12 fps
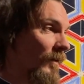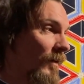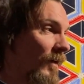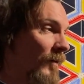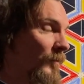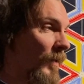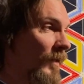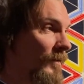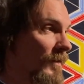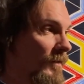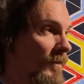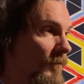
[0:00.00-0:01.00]
I picked
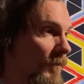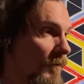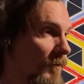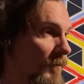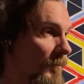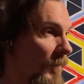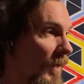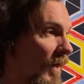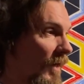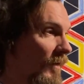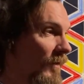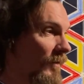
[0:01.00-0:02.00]
a difficult
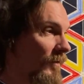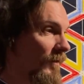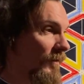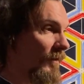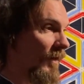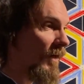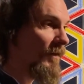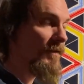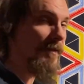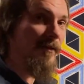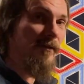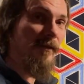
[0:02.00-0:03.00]
pattern and
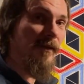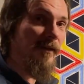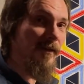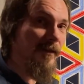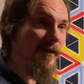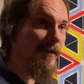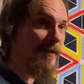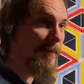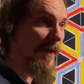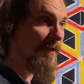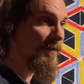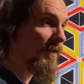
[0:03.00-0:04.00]
executed it as
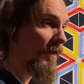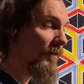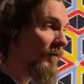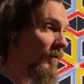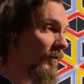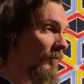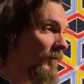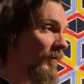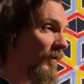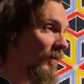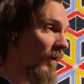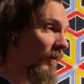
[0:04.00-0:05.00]
best I could with the
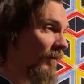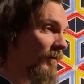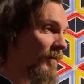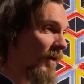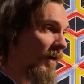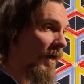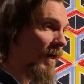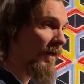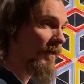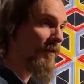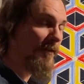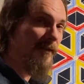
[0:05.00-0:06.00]
knowledge I
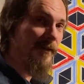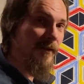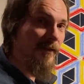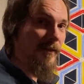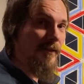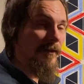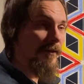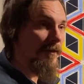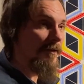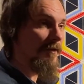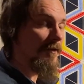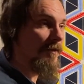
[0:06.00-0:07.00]
had.
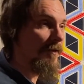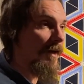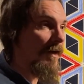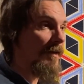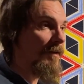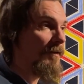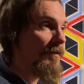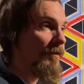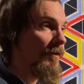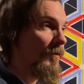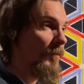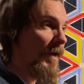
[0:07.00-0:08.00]
Could I
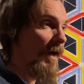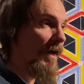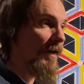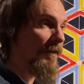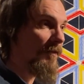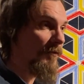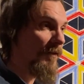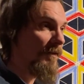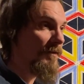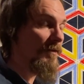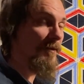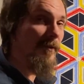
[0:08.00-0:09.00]
go back and
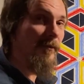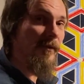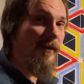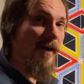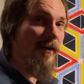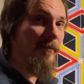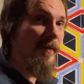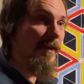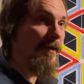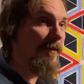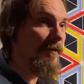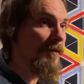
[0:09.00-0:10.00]
redo it without
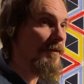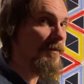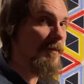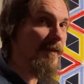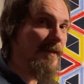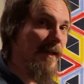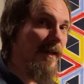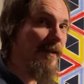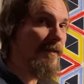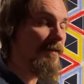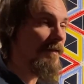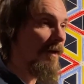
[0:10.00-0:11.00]
making those
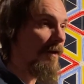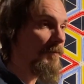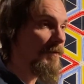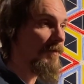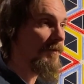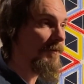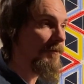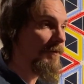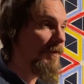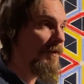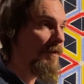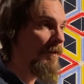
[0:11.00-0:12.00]
mistakes?
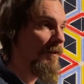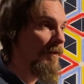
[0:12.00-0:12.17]
Absolutely.